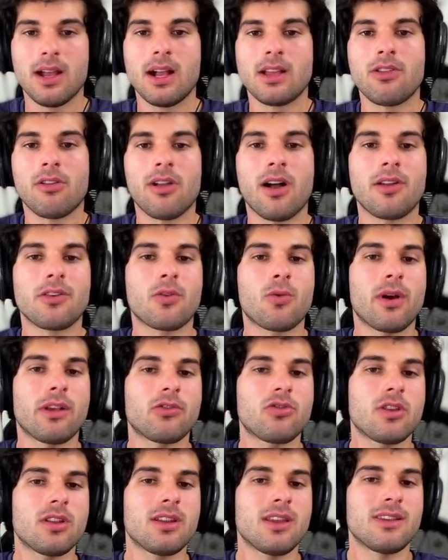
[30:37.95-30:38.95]
The law in
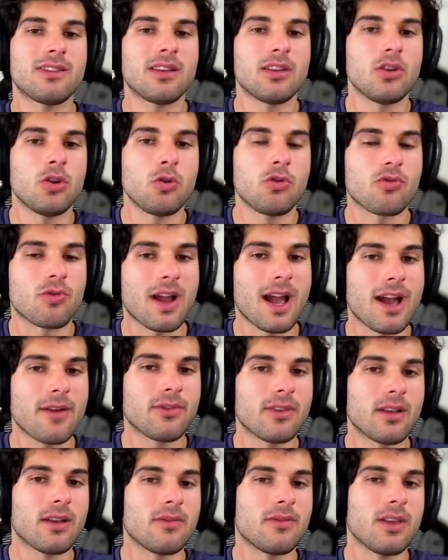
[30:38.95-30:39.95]
question is a new
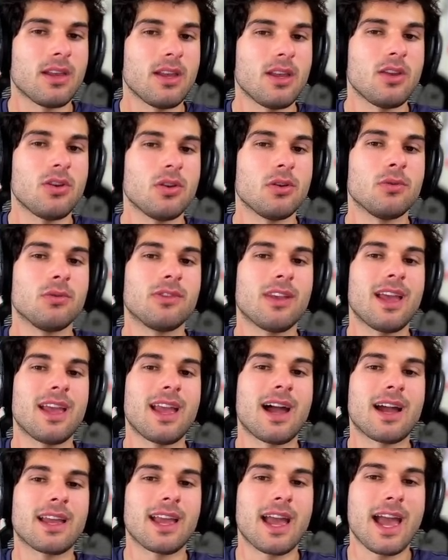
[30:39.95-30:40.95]
draft of the EU's
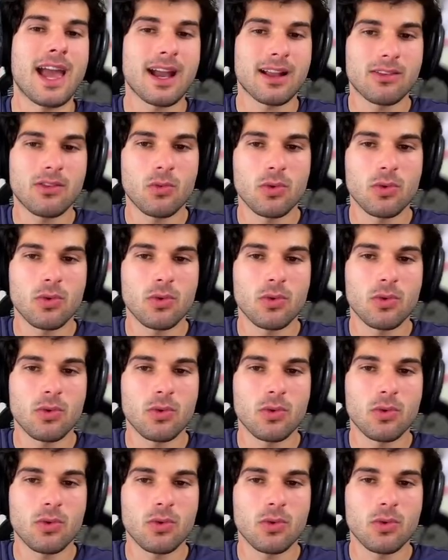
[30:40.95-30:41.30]
AI Act,